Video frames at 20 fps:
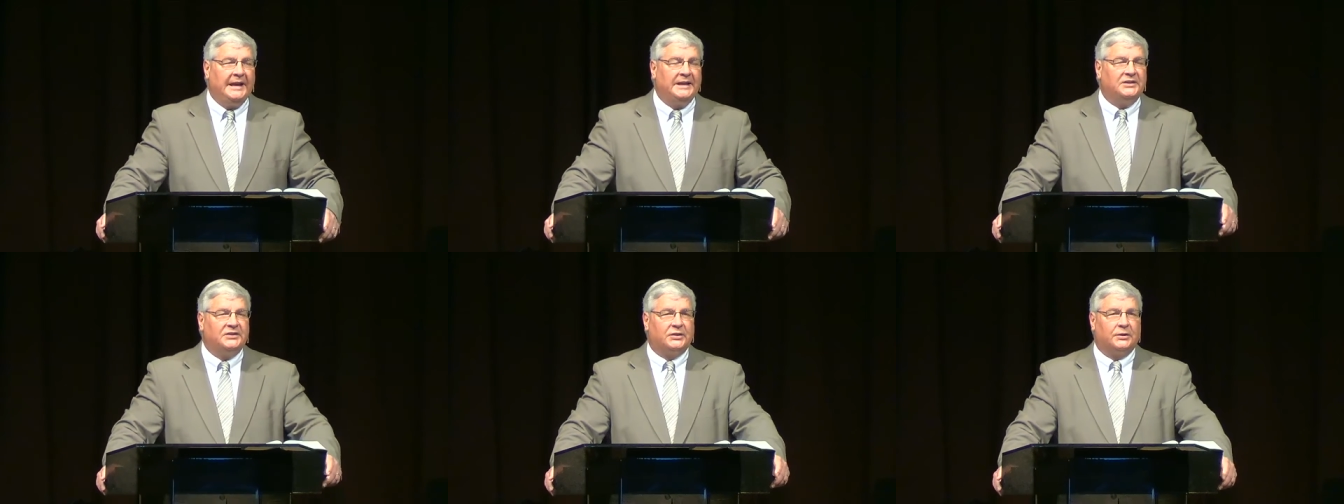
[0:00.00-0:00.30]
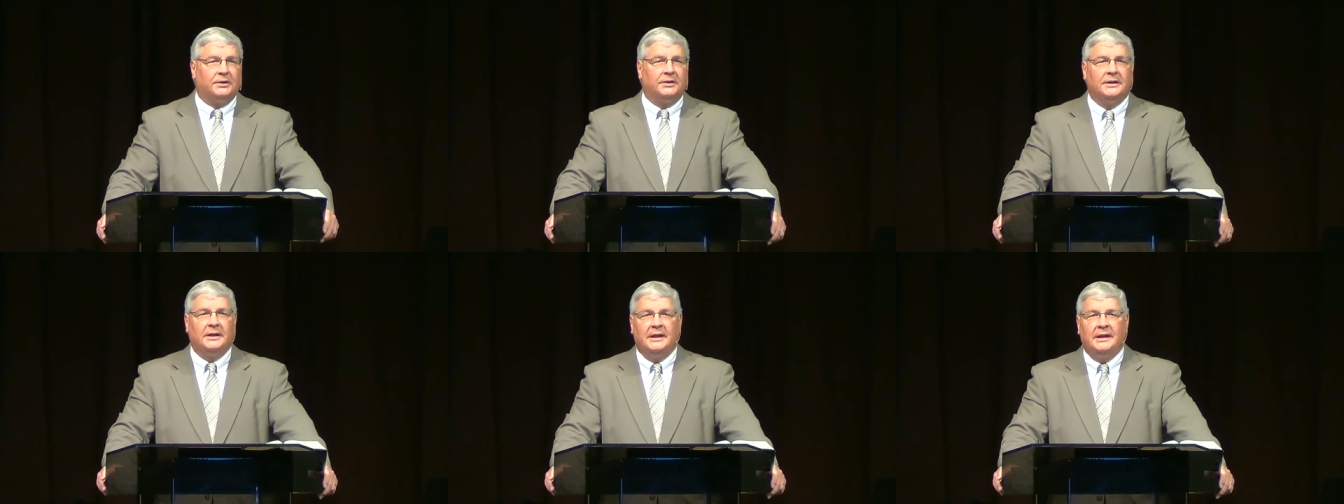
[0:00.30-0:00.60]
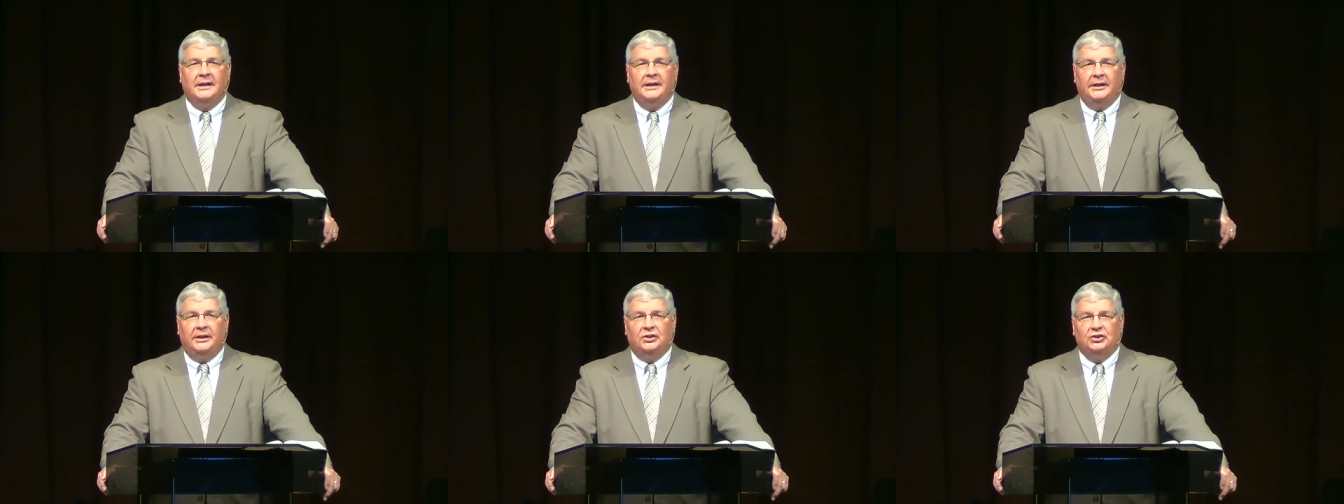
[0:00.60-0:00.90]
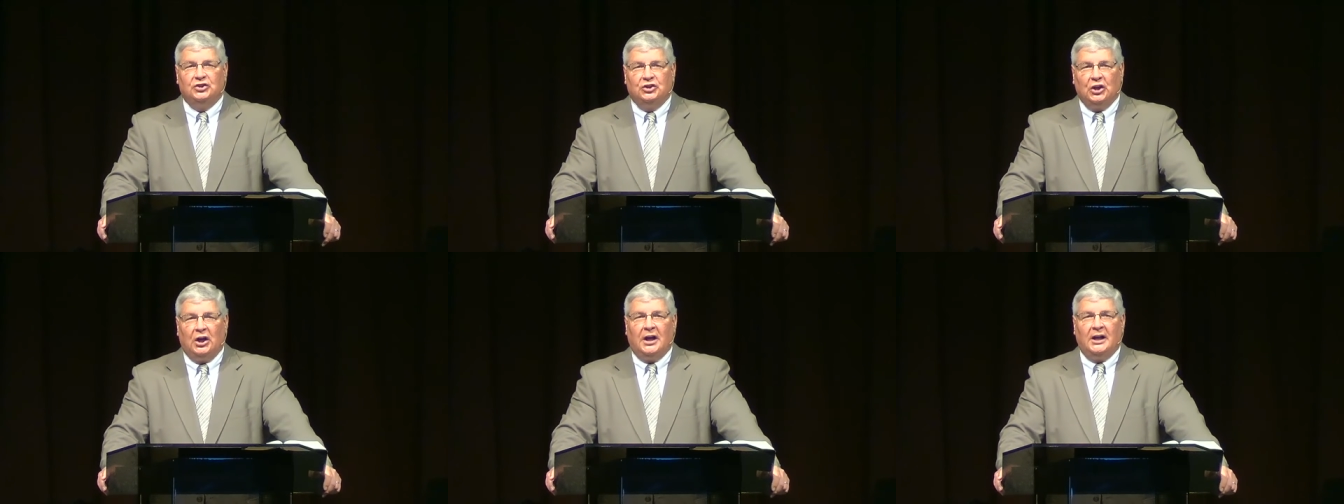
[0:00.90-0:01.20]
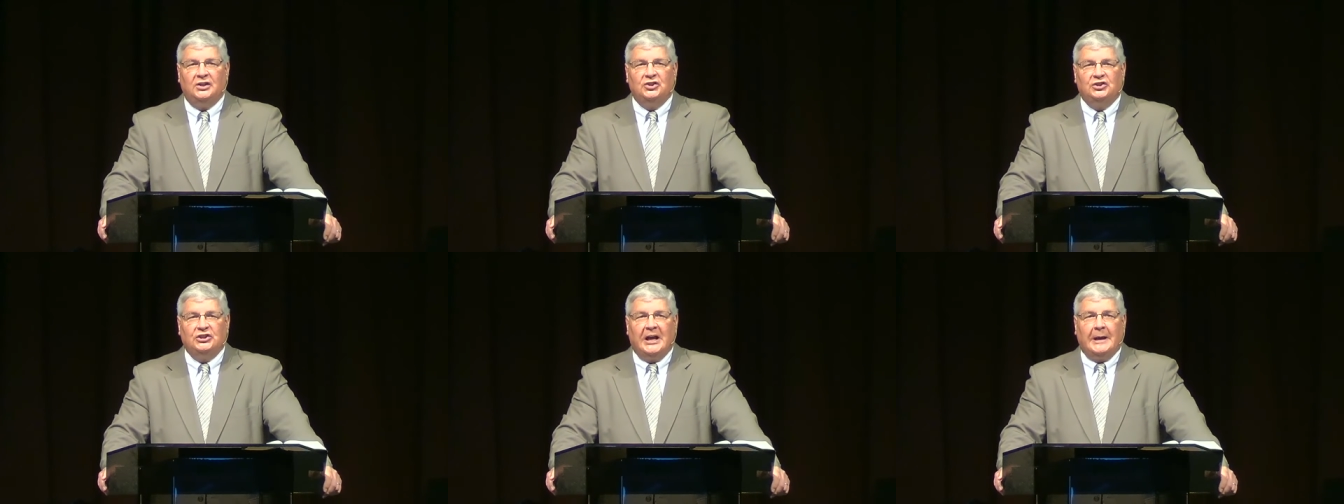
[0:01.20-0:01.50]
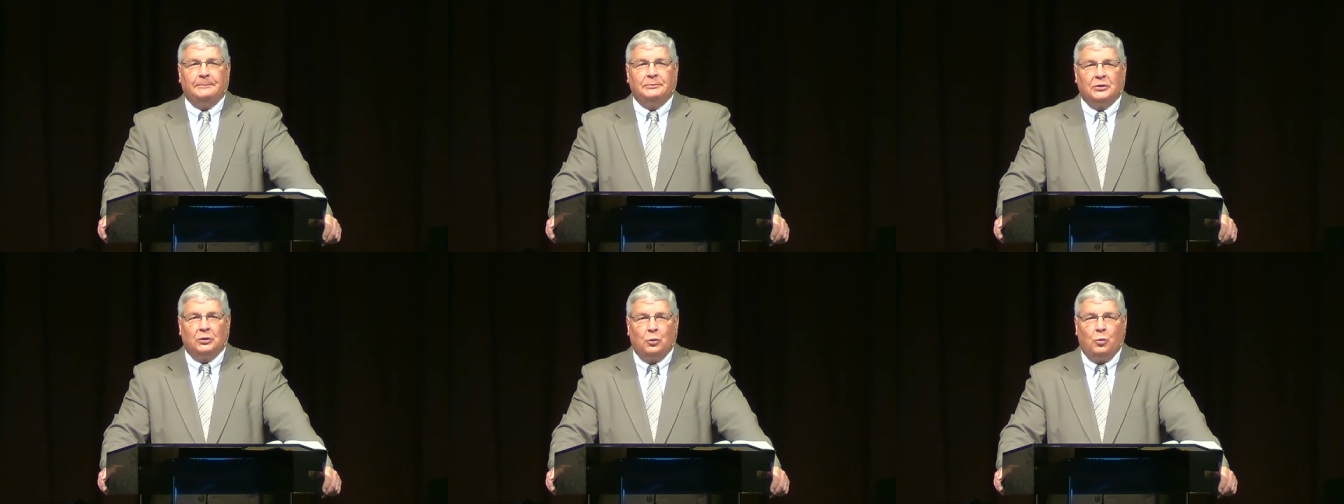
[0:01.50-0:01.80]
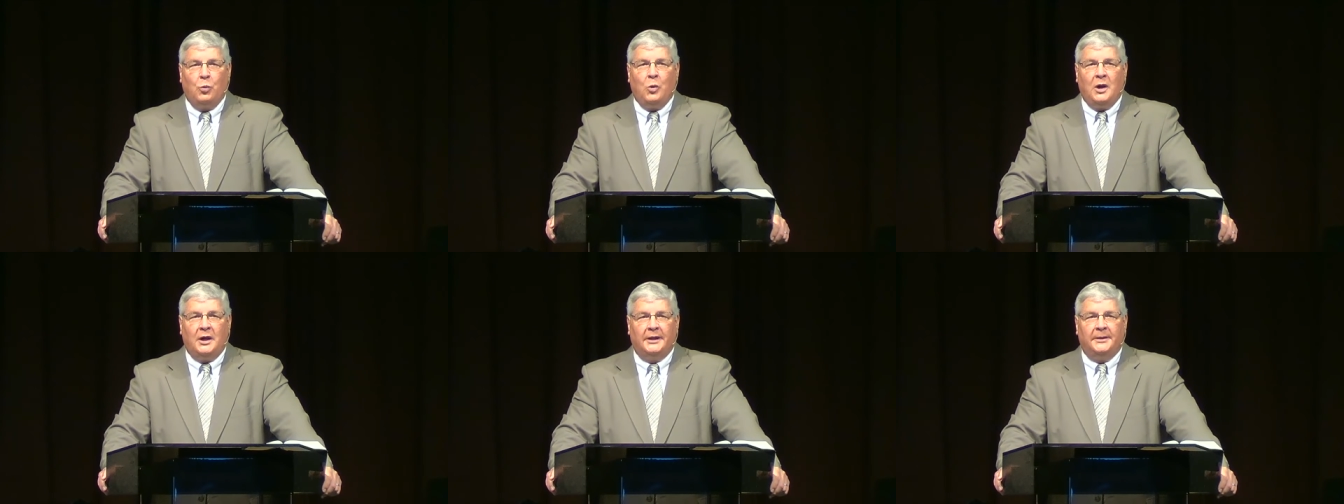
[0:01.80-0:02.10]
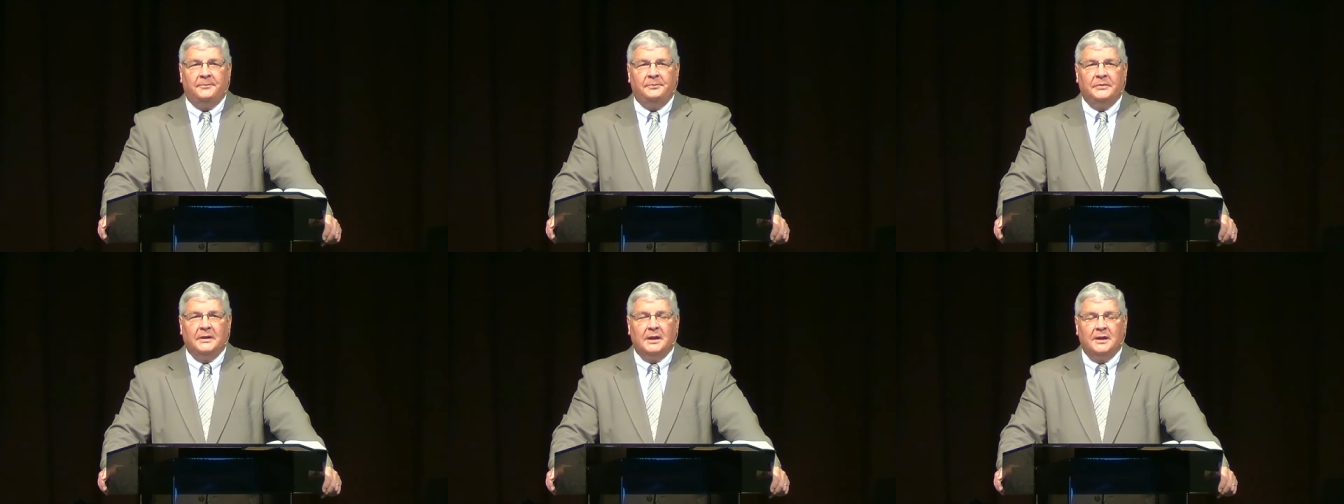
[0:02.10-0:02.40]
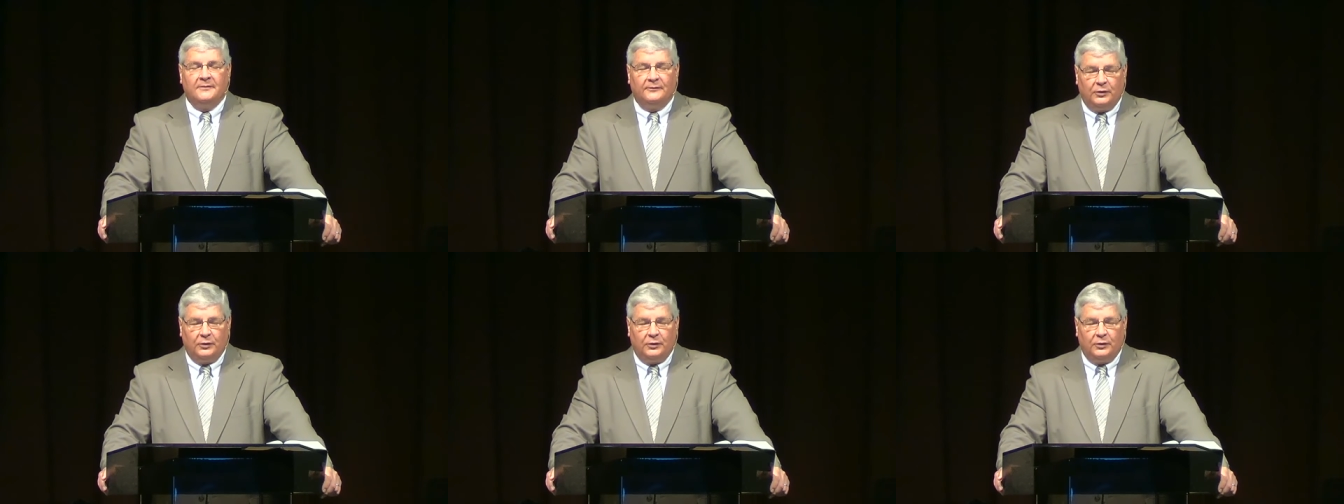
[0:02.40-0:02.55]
answer in John chapter one,